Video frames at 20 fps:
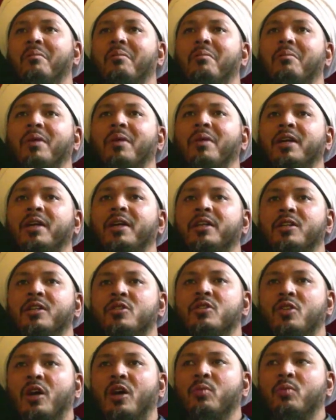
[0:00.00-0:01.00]
But it is
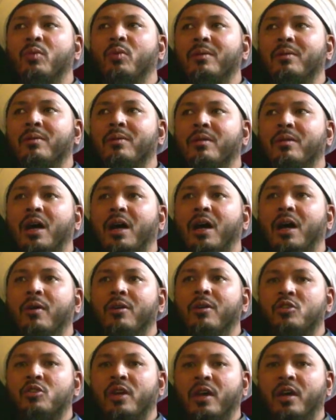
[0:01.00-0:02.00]
not what our
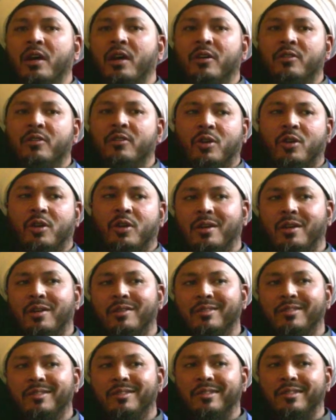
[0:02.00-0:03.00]
Sharia has taught
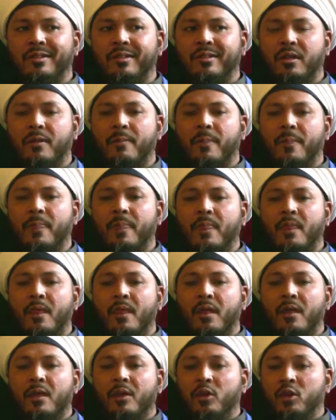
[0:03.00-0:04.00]
us.
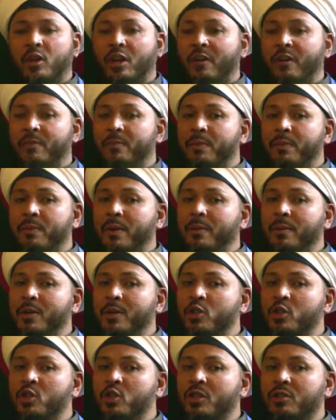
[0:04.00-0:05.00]
You have
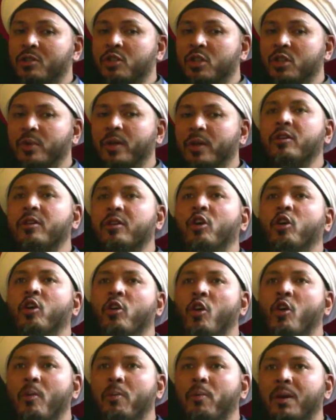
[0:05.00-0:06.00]
permission to do it?
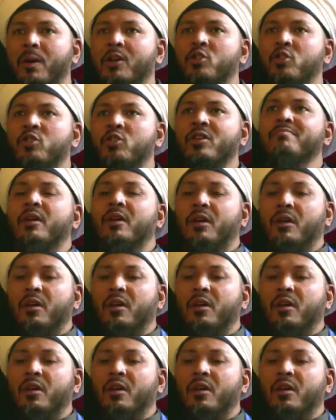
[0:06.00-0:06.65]
No permission?